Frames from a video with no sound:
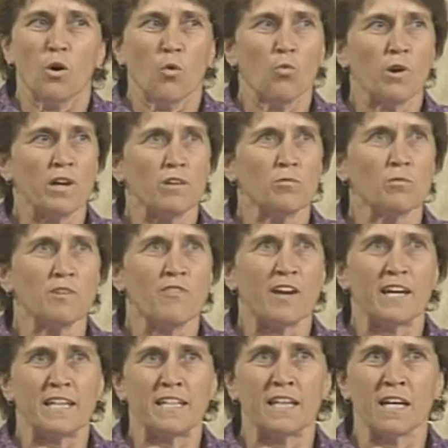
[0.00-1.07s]
Well, we've
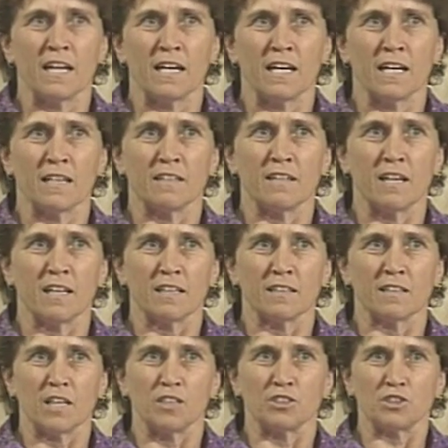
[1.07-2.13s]
had
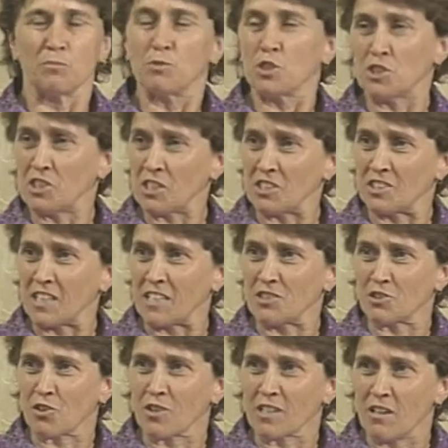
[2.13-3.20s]
some good success
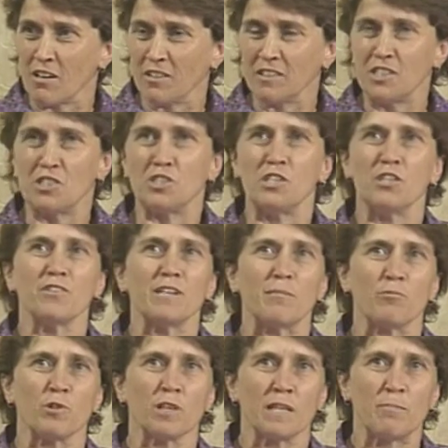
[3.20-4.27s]
early on this year, and I'm
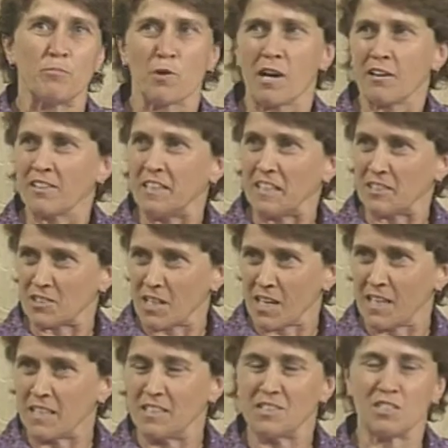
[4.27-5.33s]
really proud and
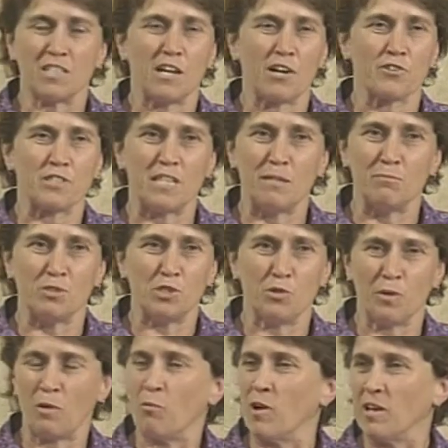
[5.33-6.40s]
excited to see our teams
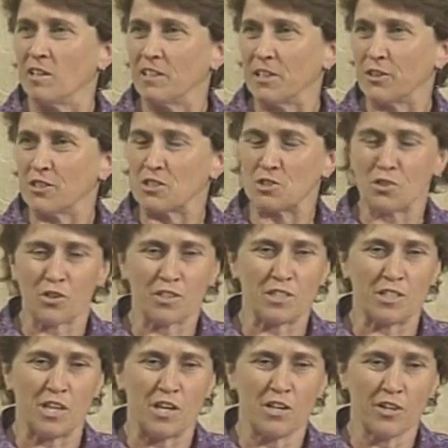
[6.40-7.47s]
doing well here to start the
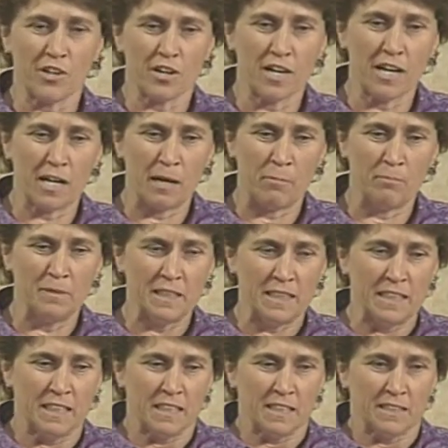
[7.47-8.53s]
year.
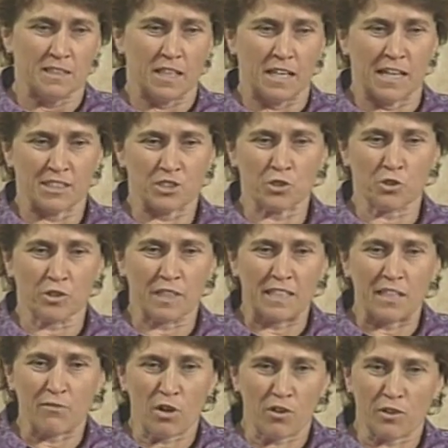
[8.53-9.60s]
I certainly
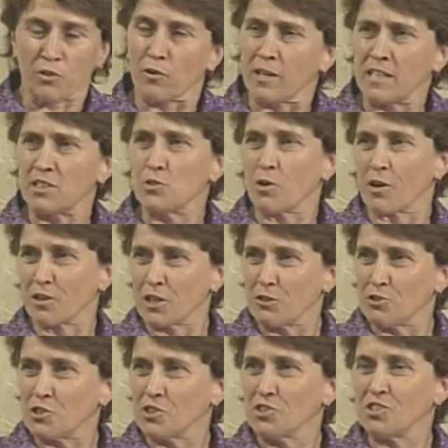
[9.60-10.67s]
give all the credit to our
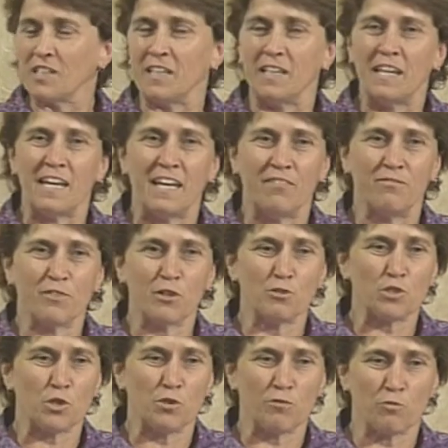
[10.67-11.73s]
coaches and folks
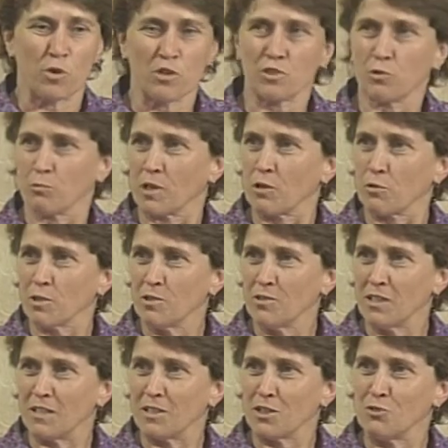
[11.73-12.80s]
who have worked to recruit
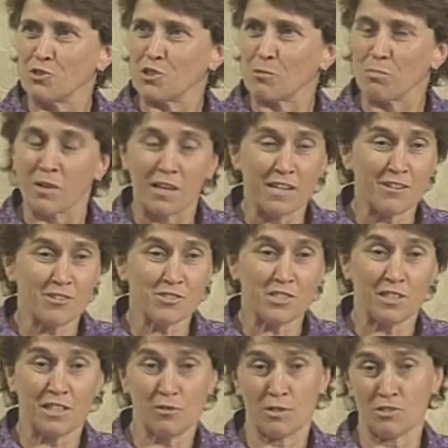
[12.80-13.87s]
and coach our players, and
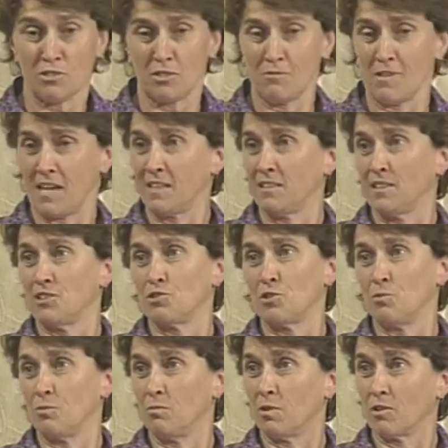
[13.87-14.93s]
then to our student athletes
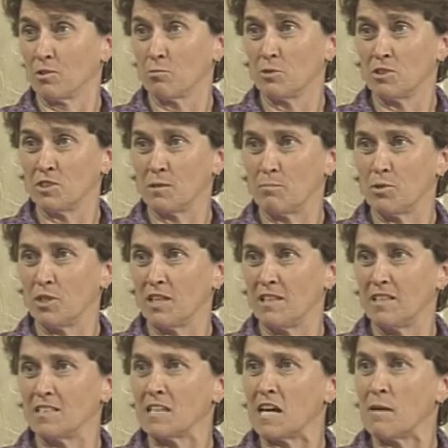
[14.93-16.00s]
who are the ones that put in the
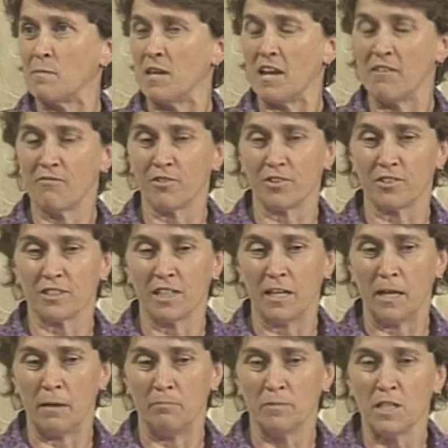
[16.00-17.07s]
time and effort.
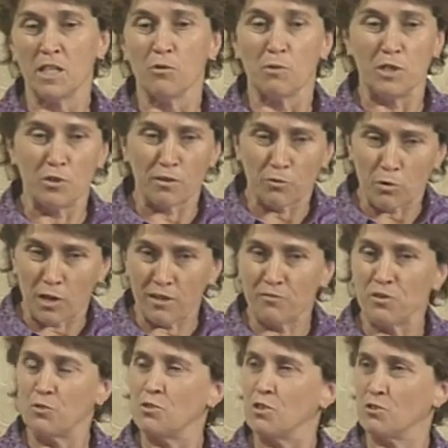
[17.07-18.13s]
We do have quite a
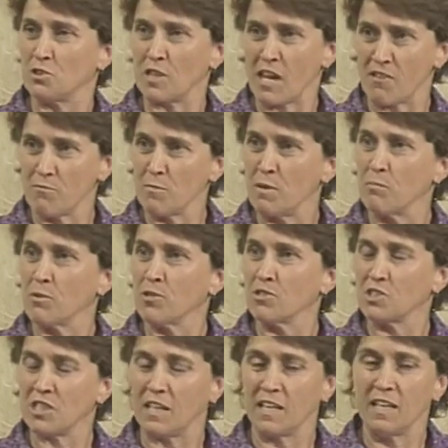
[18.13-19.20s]
few new staff members,
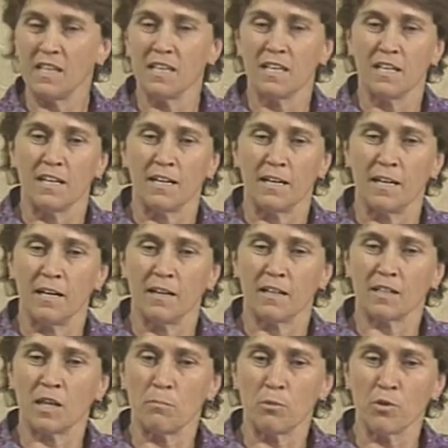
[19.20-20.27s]
and a
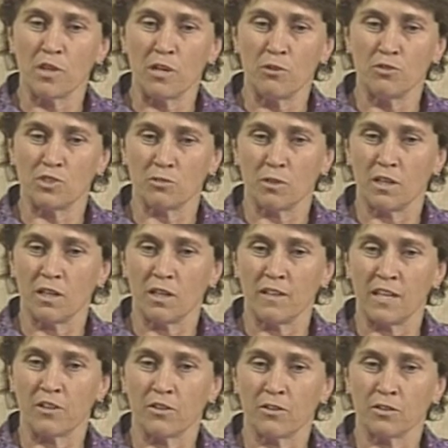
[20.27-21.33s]
couple of those
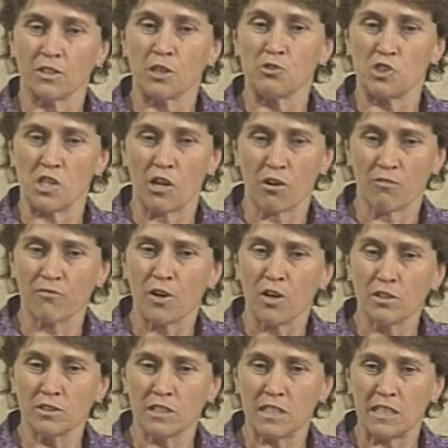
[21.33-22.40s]
that are coaching our fall
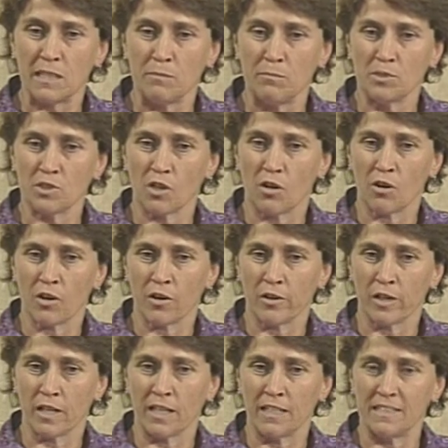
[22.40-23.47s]
teams
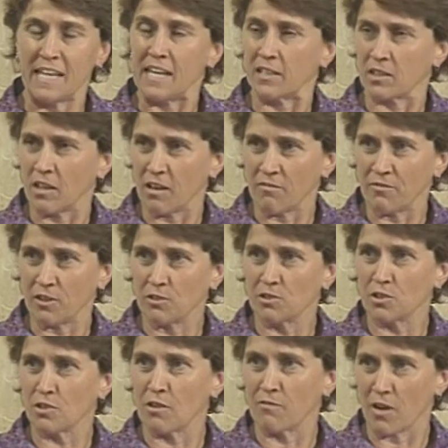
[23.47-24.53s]
are Dan
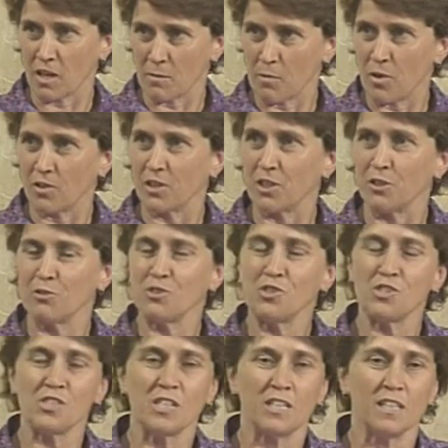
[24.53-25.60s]
Klopfelter, our volleyball coach,
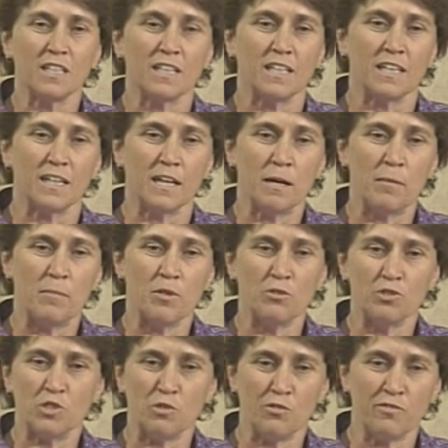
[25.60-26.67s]
who's
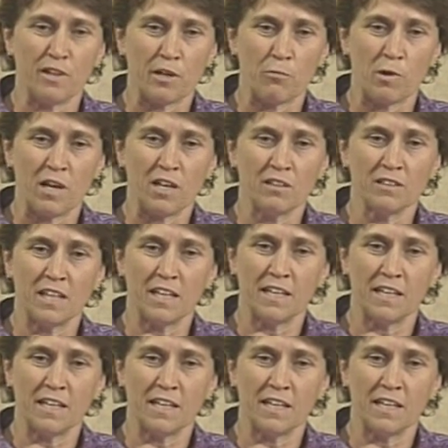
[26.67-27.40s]
doing very well.